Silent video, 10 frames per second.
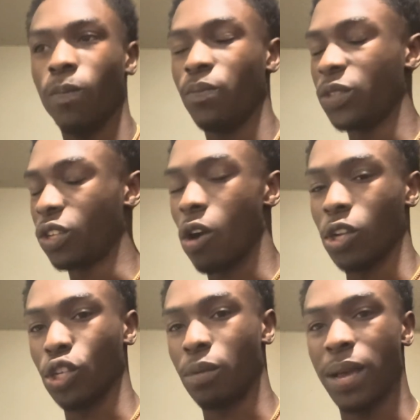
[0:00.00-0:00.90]
Scars
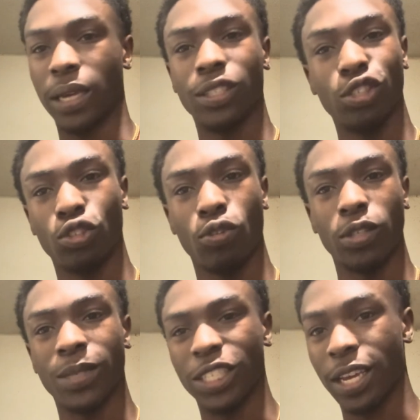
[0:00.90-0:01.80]
on the back is the
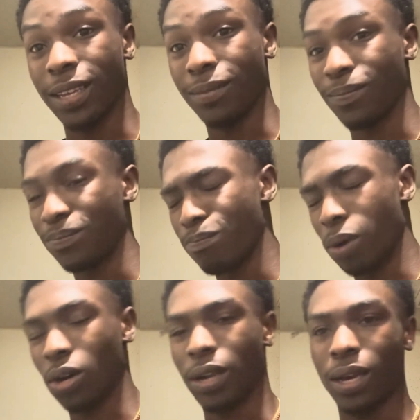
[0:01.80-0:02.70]
swordsman shame.
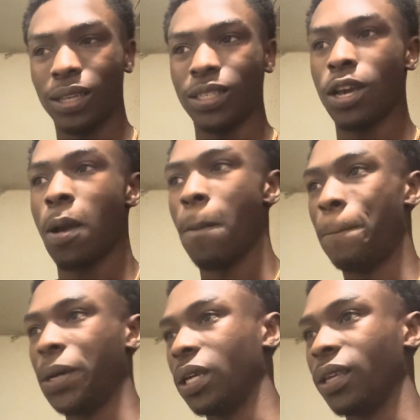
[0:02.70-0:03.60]
Ball knowledge.
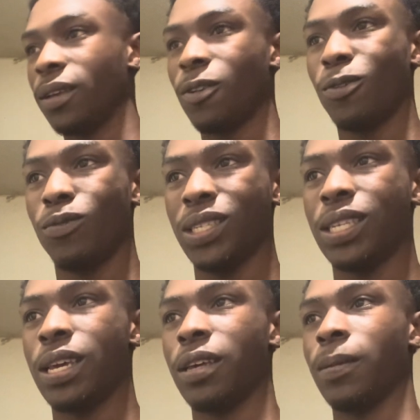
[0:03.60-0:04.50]
But what's her
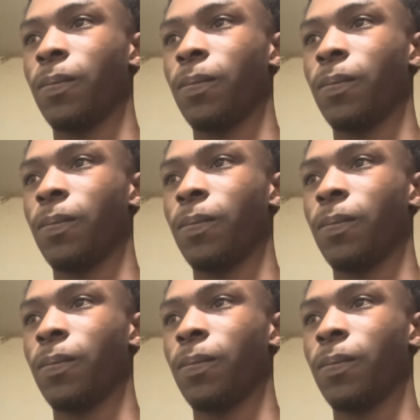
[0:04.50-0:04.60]
name?